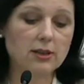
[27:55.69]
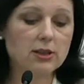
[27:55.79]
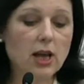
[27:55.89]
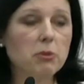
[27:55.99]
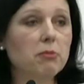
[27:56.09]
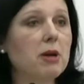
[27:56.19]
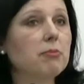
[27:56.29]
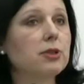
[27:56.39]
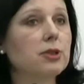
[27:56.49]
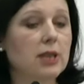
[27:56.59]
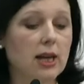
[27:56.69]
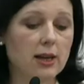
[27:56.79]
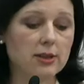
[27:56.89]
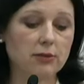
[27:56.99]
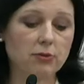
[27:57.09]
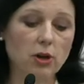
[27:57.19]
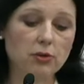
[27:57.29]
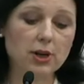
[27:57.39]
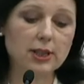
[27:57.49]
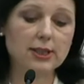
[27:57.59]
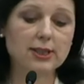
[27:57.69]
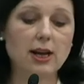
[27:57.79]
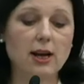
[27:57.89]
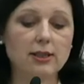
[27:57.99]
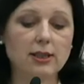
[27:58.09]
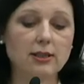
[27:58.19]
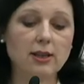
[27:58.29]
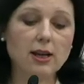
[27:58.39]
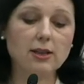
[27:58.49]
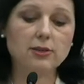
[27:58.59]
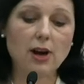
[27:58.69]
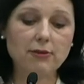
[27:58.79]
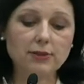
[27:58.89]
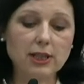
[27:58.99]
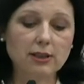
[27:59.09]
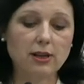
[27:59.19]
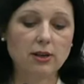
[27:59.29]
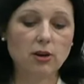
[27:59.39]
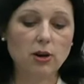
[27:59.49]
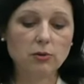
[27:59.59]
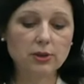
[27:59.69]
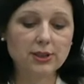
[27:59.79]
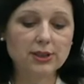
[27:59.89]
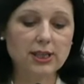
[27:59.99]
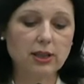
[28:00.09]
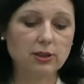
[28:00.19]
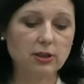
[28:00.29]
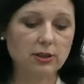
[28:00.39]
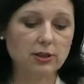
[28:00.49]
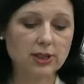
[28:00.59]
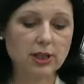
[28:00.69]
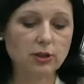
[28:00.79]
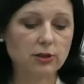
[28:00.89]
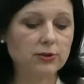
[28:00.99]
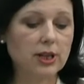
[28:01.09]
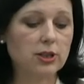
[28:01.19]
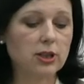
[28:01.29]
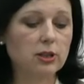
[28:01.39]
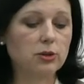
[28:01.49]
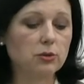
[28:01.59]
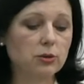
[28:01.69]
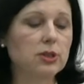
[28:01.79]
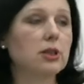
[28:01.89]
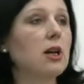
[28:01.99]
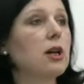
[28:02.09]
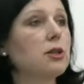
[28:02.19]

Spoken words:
some member states have already started drafting their own set of national rules